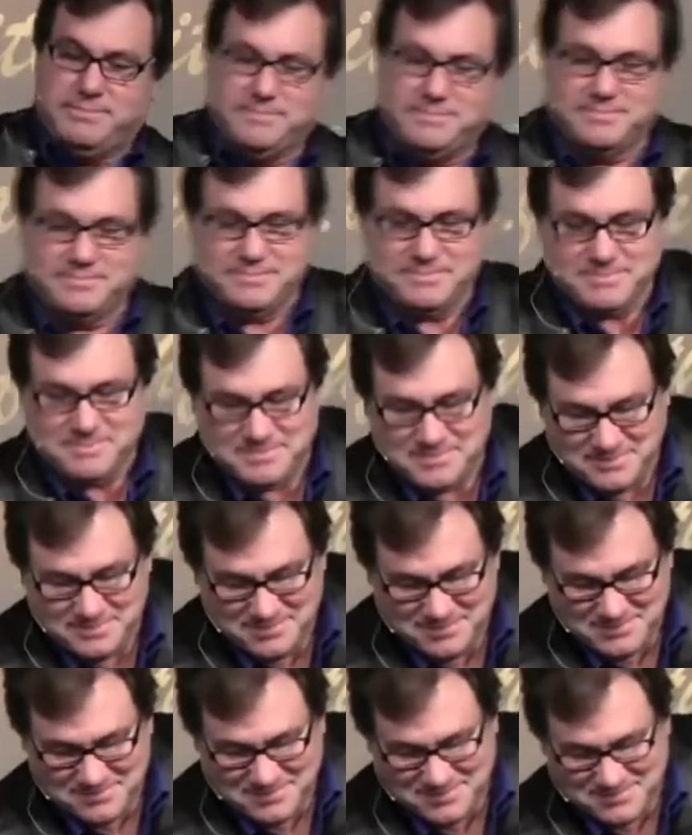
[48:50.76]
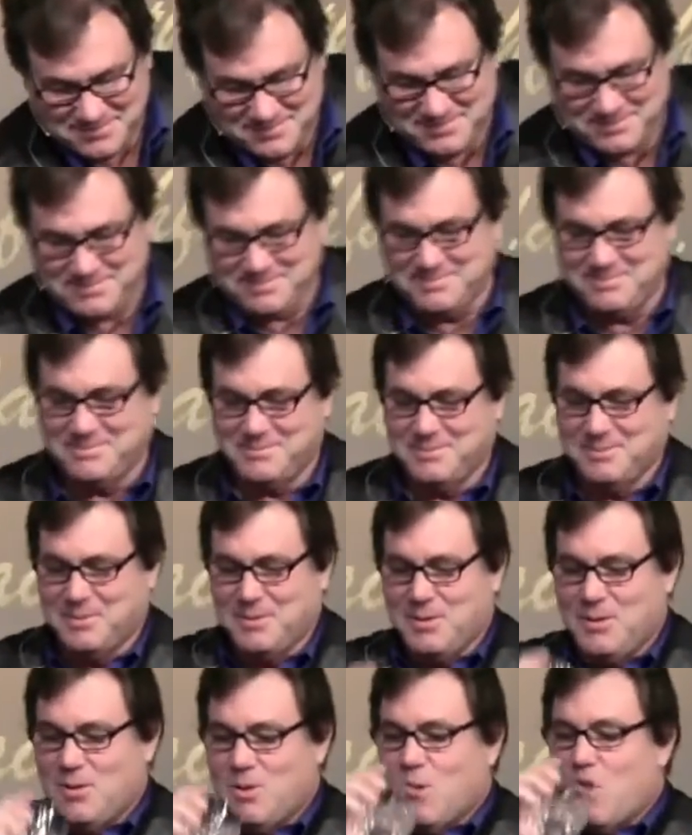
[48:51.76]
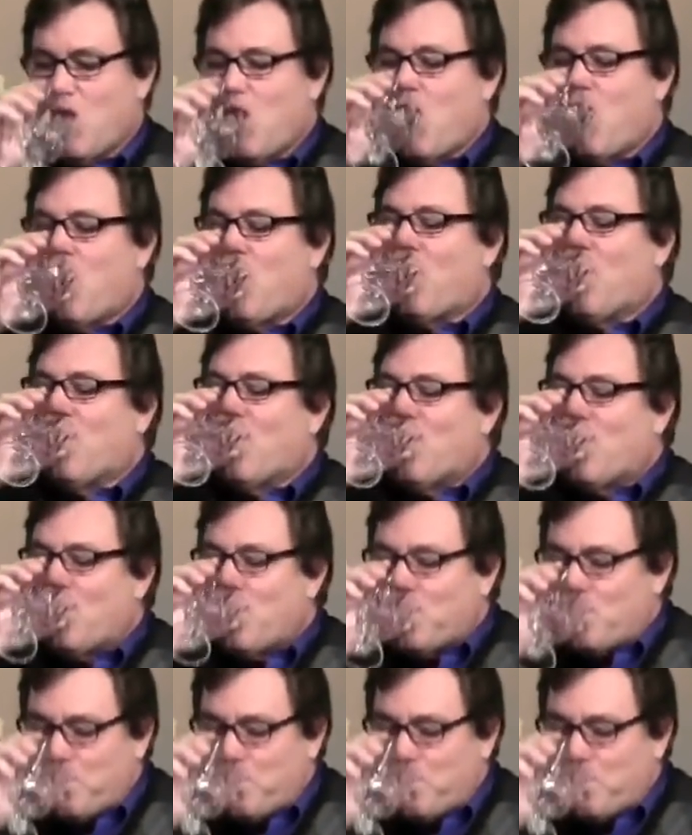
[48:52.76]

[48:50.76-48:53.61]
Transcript: (silence)